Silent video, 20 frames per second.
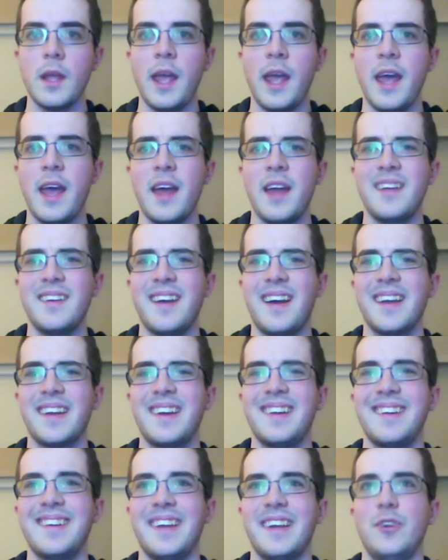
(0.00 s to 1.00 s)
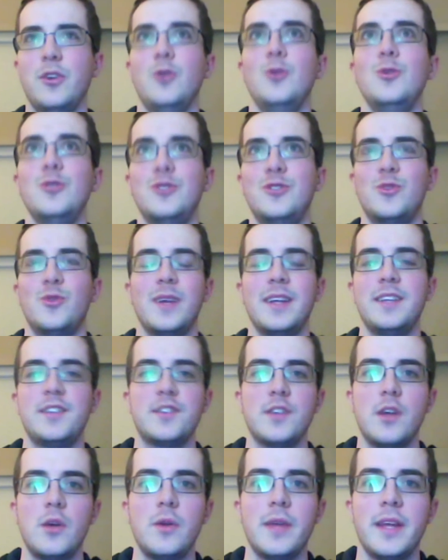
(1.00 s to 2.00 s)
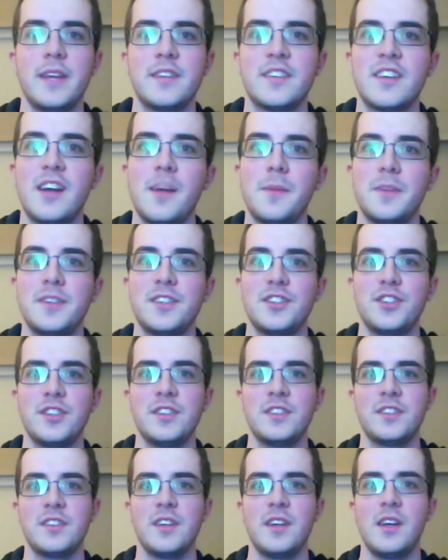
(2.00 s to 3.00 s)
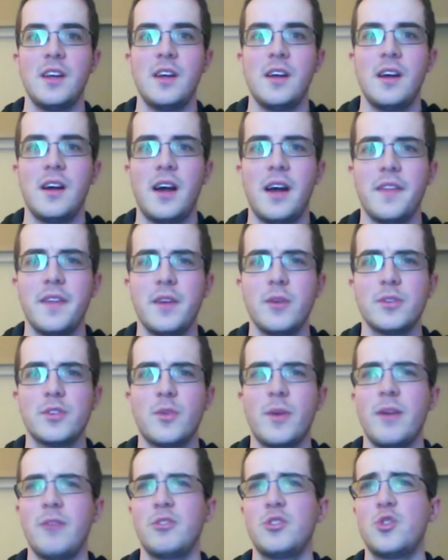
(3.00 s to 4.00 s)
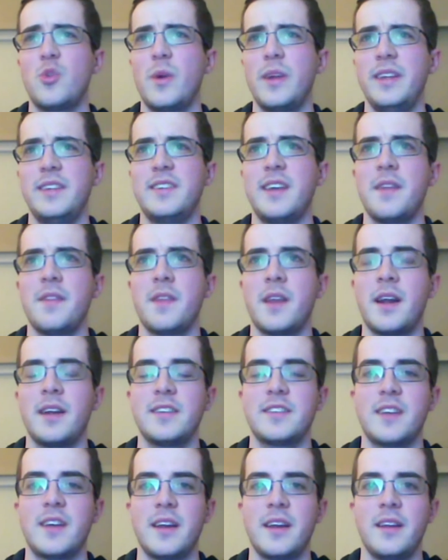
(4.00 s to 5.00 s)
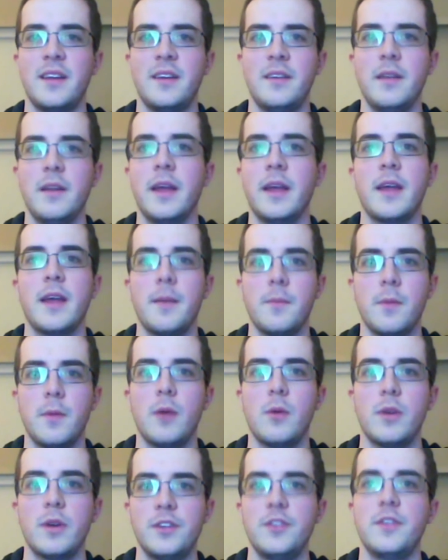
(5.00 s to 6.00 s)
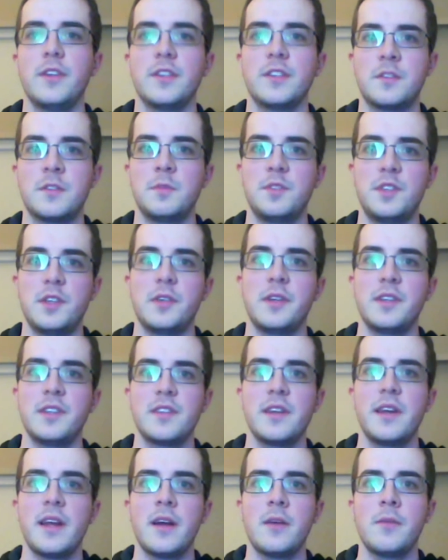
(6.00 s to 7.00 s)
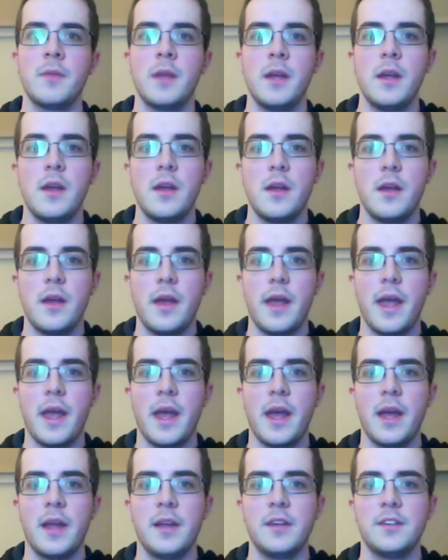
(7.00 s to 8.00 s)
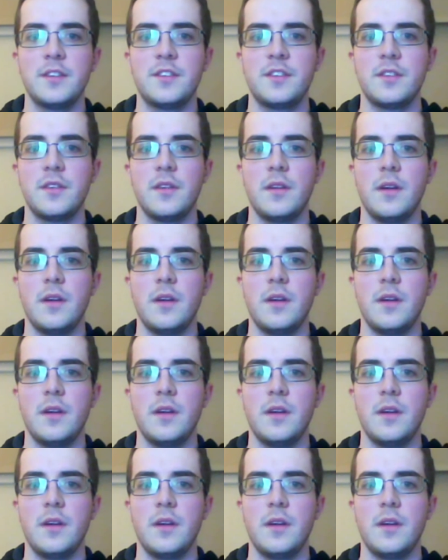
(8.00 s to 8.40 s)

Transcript: and I kind of like oozed really slowly into competitions. I think it was around 2010 that I decided like I want to do this seriously now, and